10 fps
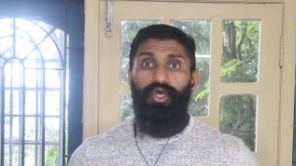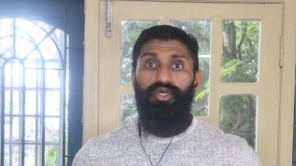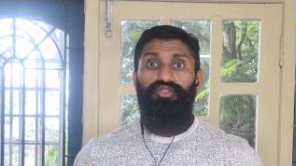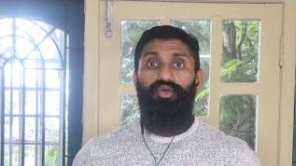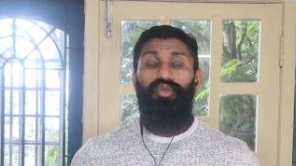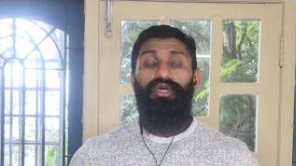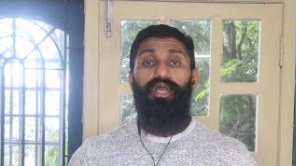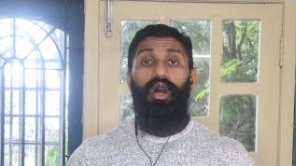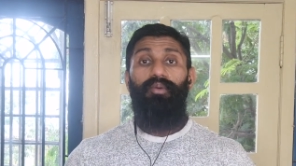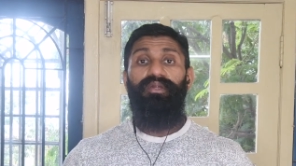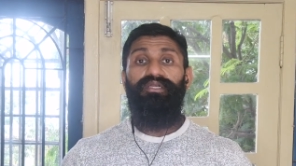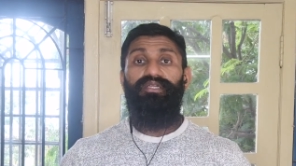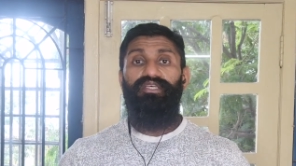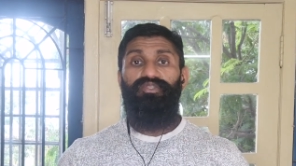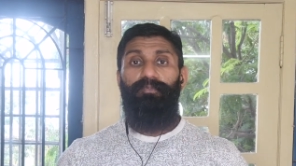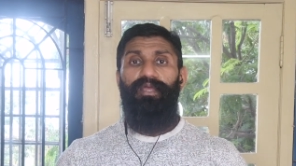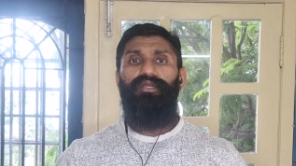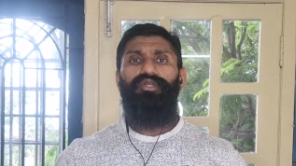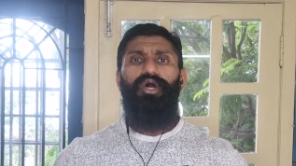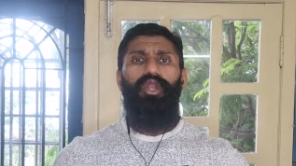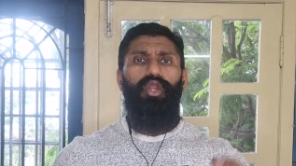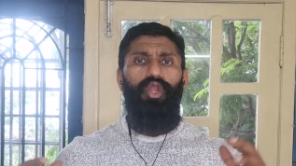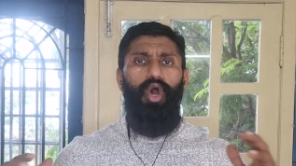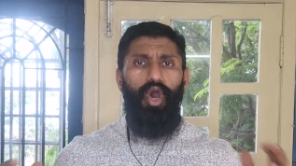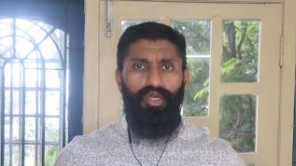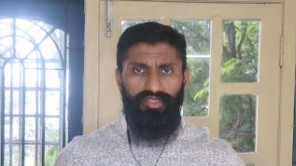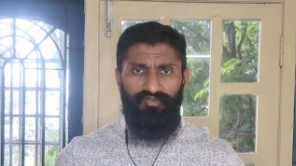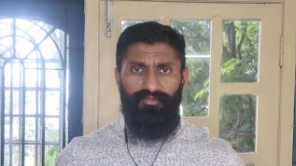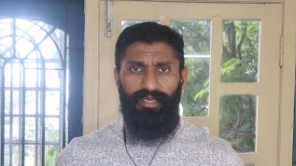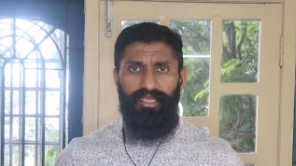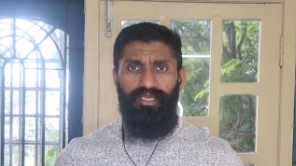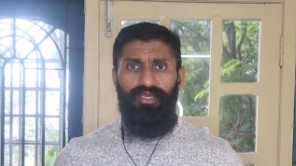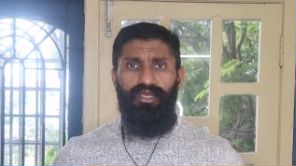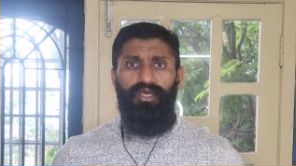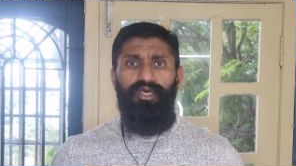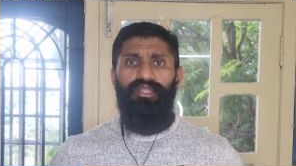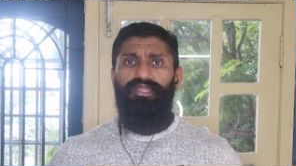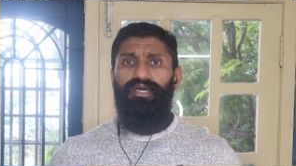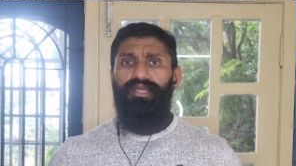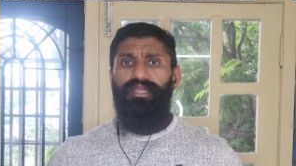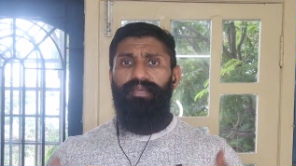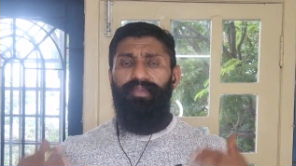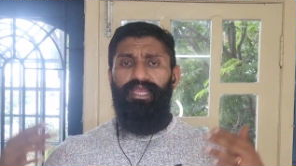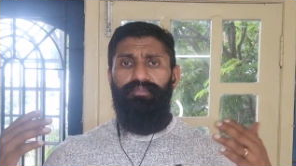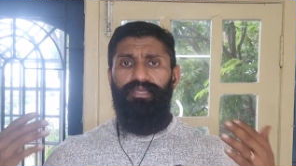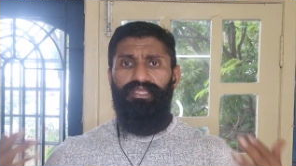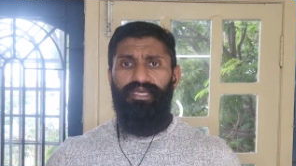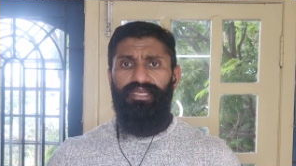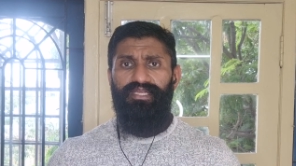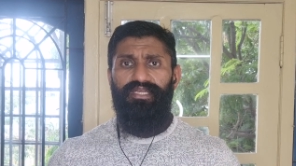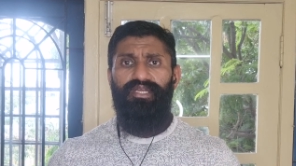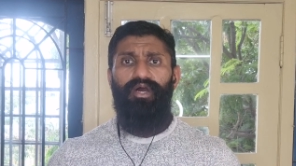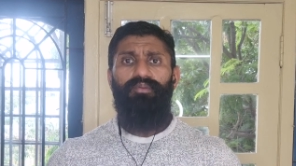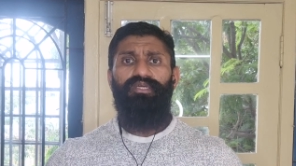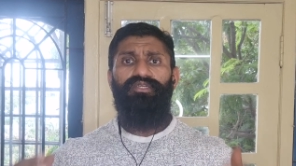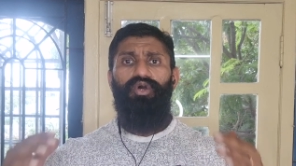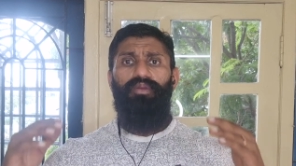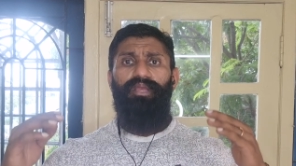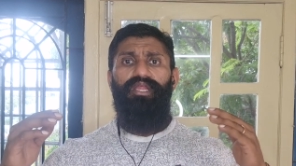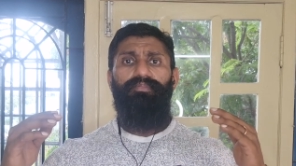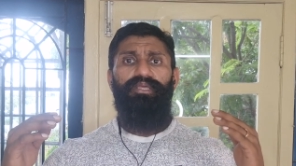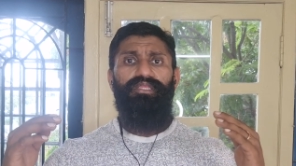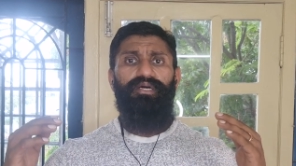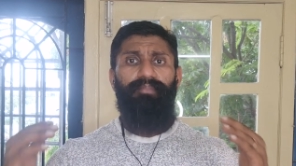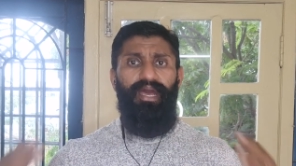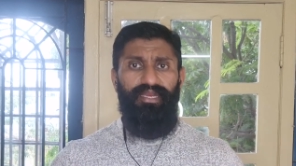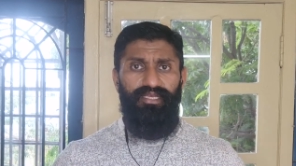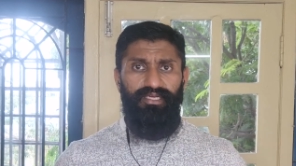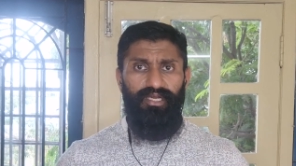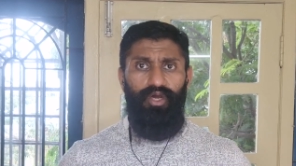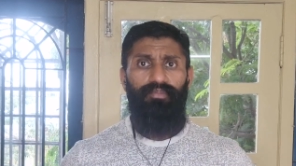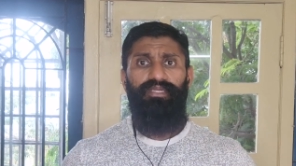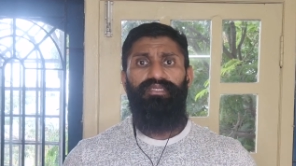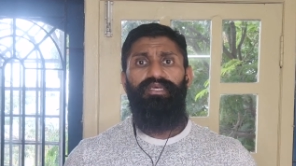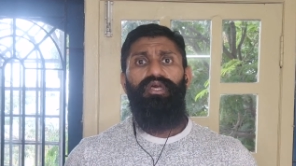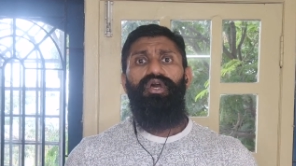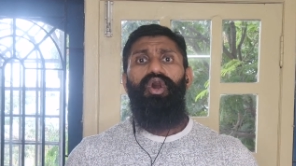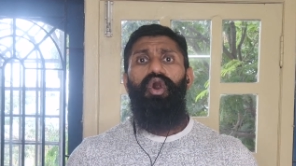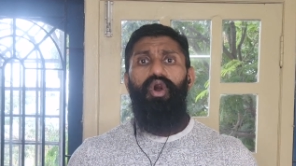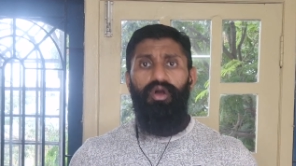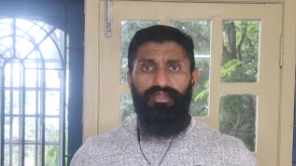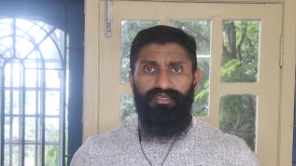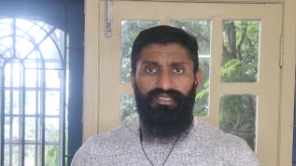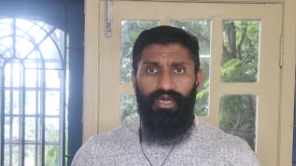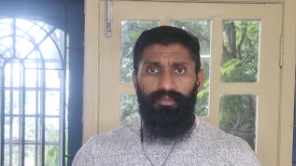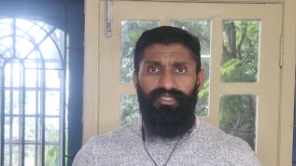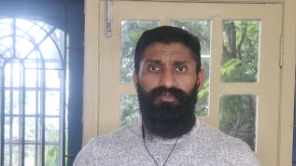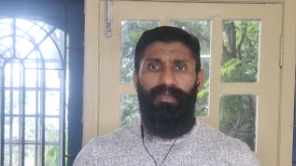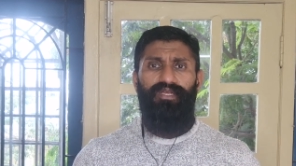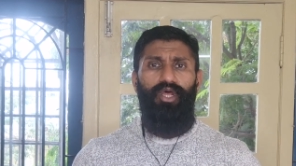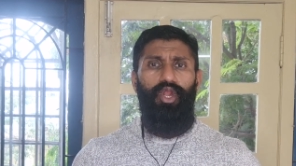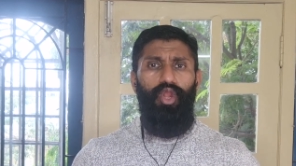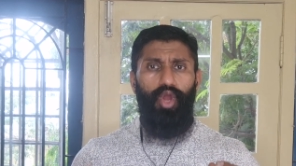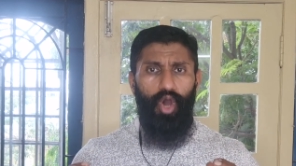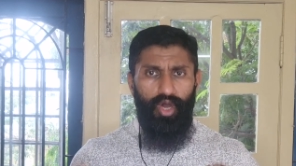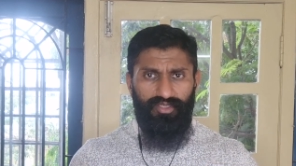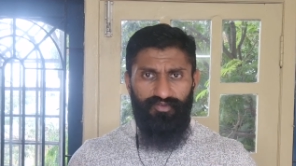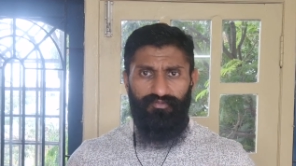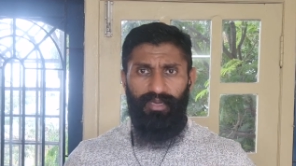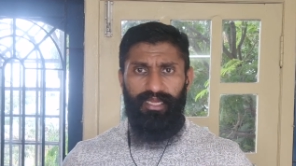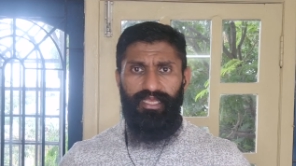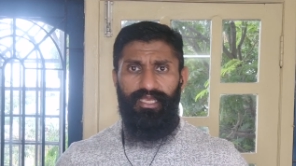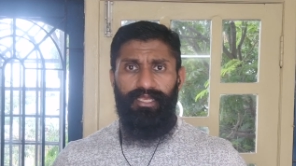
So the government spent a lot of money. The, may it be the Indian government or may it be the American government. All these governments spent a lot of money